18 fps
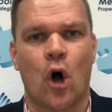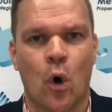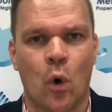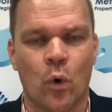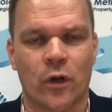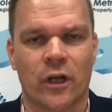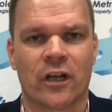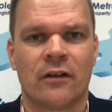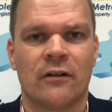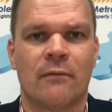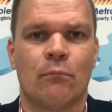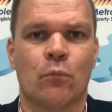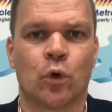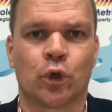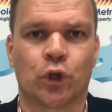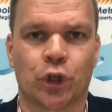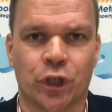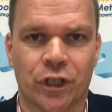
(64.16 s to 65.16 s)
older,
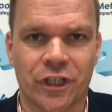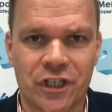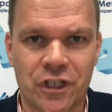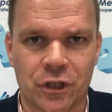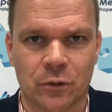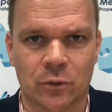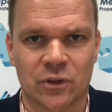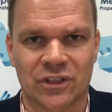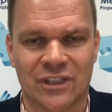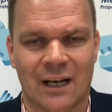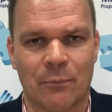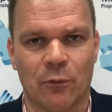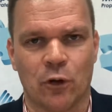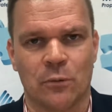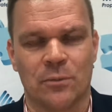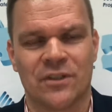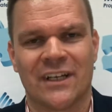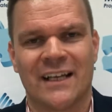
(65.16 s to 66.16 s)
more traditional
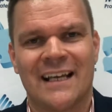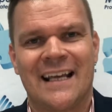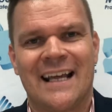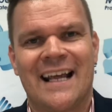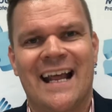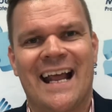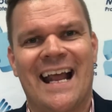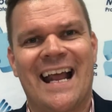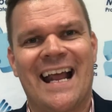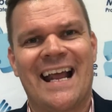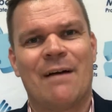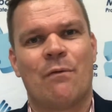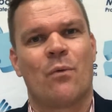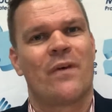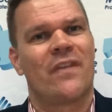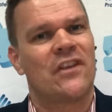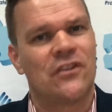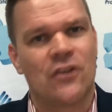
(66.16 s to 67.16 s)
suburbs
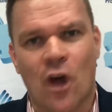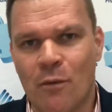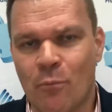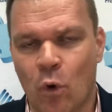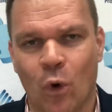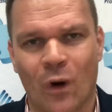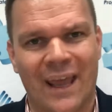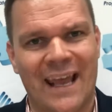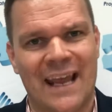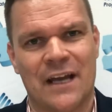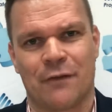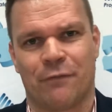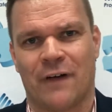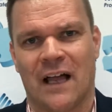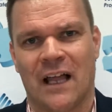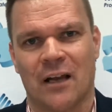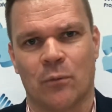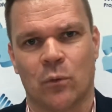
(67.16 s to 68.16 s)
where there's no more land
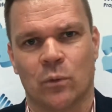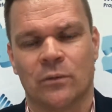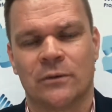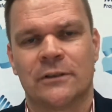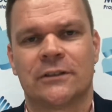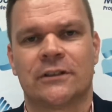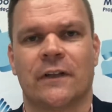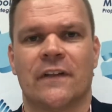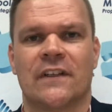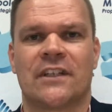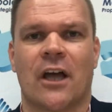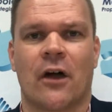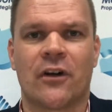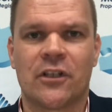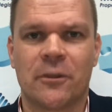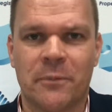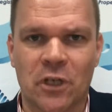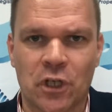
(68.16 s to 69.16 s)
available. So there's
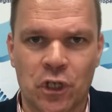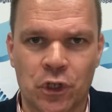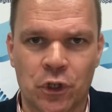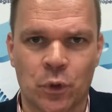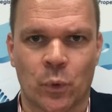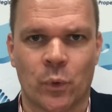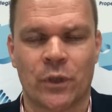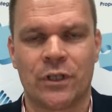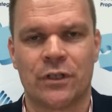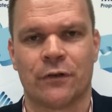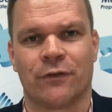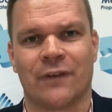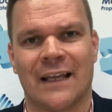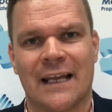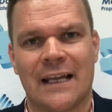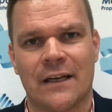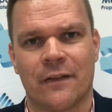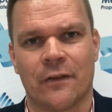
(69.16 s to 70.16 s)
going to be a shortage of
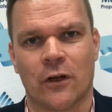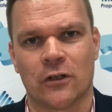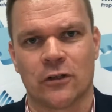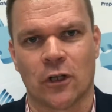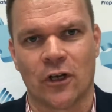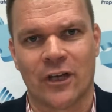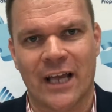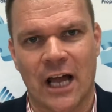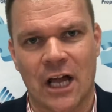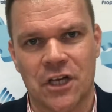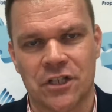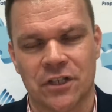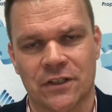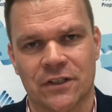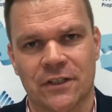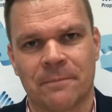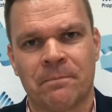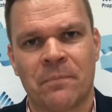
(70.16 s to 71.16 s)
land in those
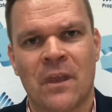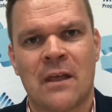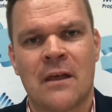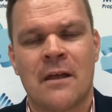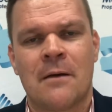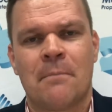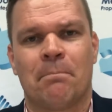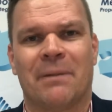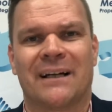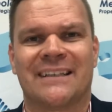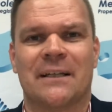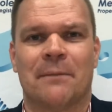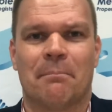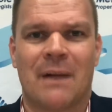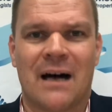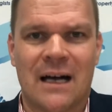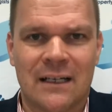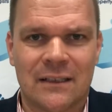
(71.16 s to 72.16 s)
locations, but
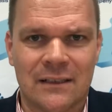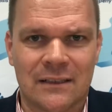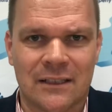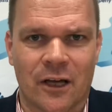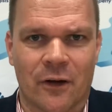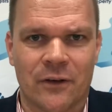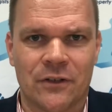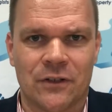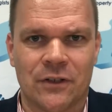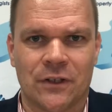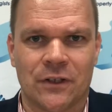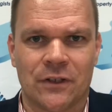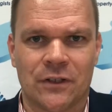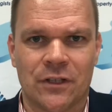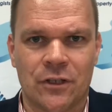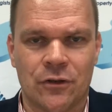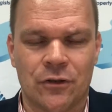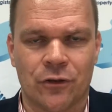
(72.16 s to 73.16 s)
demand is going to
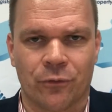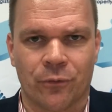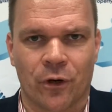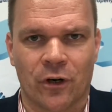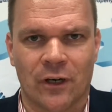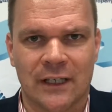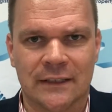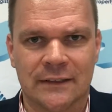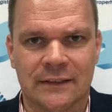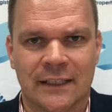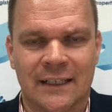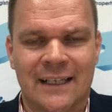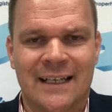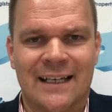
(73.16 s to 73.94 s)
continue to rise.